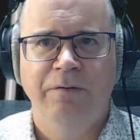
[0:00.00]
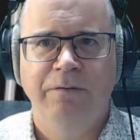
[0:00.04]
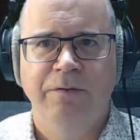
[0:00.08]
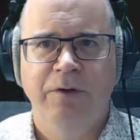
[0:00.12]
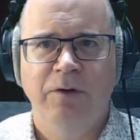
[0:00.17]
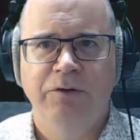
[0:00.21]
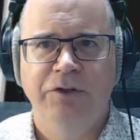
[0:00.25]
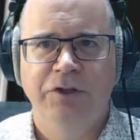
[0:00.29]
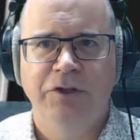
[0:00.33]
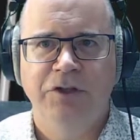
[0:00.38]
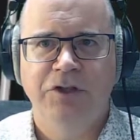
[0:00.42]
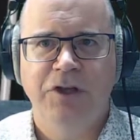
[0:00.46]

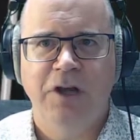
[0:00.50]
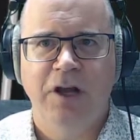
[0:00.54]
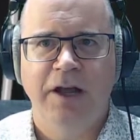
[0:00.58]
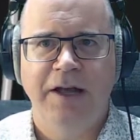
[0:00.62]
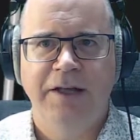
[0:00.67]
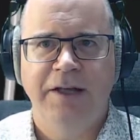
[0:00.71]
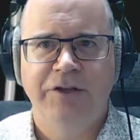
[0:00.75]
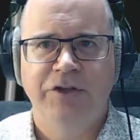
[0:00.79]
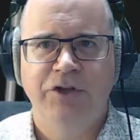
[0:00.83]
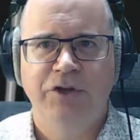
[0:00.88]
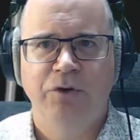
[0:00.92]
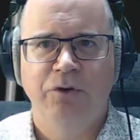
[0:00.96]
voltage
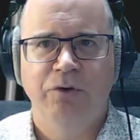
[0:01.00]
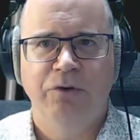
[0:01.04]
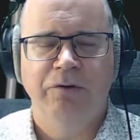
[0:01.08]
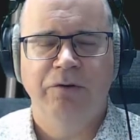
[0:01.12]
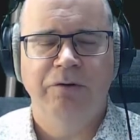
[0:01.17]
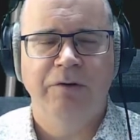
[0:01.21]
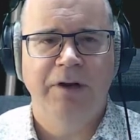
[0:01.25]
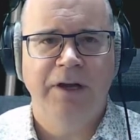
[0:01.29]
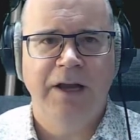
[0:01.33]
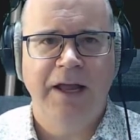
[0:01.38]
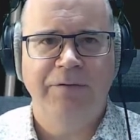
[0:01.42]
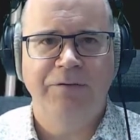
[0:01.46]
lines, your
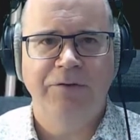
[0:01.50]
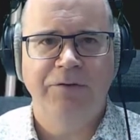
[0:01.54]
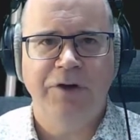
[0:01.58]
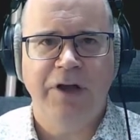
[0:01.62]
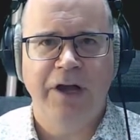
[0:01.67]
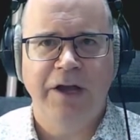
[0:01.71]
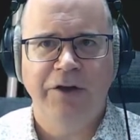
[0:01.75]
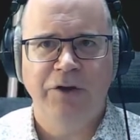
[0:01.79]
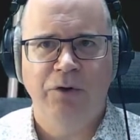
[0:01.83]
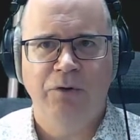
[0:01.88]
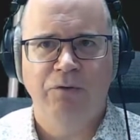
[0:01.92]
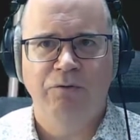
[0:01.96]
left
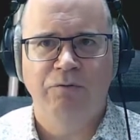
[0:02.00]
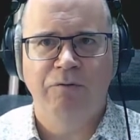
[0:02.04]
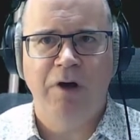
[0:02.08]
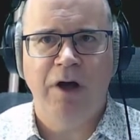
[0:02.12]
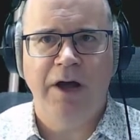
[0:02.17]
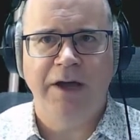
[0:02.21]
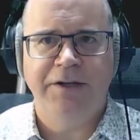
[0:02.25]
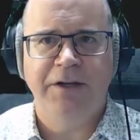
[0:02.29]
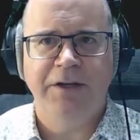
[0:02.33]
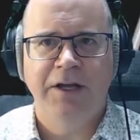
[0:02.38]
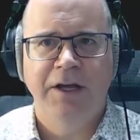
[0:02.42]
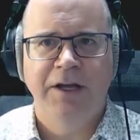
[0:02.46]
and your
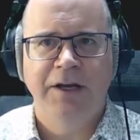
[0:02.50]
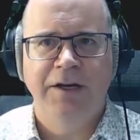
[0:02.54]
right.